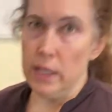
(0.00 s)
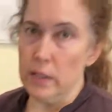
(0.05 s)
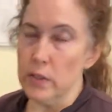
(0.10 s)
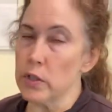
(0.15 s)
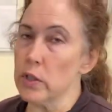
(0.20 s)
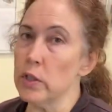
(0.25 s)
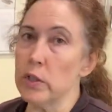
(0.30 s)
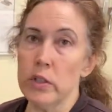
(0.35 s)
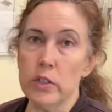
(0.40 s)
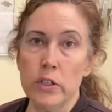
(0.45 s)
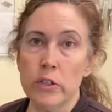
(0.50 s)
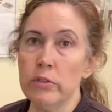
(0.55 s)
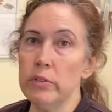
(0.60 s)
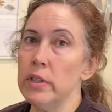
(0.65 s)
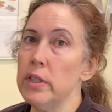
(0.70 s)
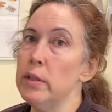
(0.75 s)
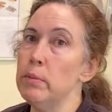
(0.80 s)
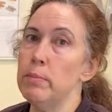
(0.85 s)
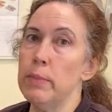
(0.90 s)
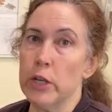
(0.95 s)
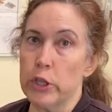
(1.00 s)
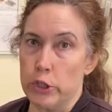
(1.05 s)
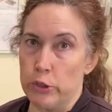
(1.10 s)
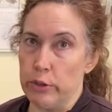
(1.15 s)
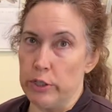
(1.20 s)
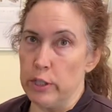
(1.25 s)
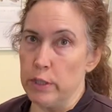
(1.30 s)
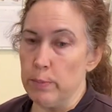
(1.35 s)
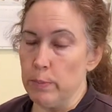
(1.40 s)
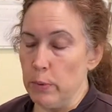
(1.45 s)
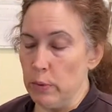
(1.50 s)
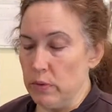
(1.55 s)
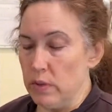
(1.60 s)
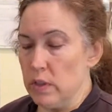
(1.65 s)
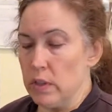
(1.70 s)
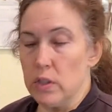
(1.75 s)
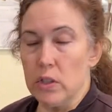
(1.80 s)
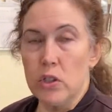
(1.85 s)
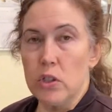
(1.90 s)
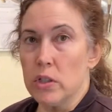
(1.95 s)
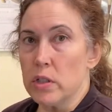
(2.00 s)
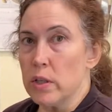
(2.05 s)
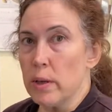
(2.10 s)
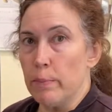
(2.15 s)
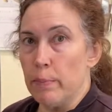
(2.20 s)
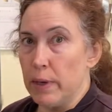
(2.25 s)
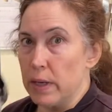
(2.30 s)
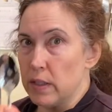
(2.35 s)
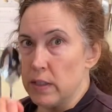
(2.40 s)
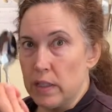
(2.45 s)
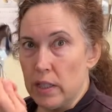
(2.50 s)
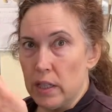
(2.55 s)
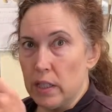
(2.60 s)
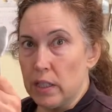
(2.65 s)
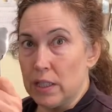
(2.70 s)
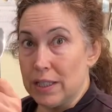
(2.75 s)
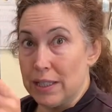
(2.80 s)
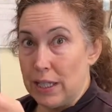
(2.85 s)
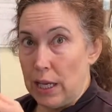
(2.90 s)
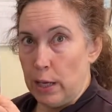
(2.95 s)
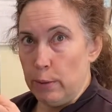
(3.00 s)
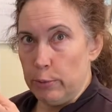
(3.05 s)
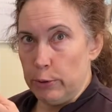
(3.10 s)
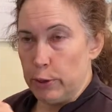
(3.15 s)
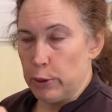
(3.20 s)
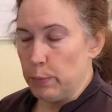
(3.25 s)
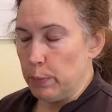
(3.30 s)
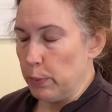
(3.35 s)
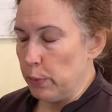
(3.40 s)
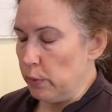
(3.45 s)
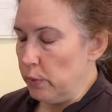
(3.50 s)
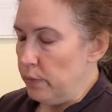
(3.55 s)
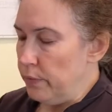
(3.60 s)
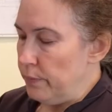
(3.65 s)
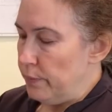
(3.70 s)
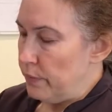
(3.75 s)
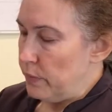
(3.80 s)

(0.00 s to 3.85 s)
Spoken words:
so you don't need measuring spoons. This is just a basic tablespoon.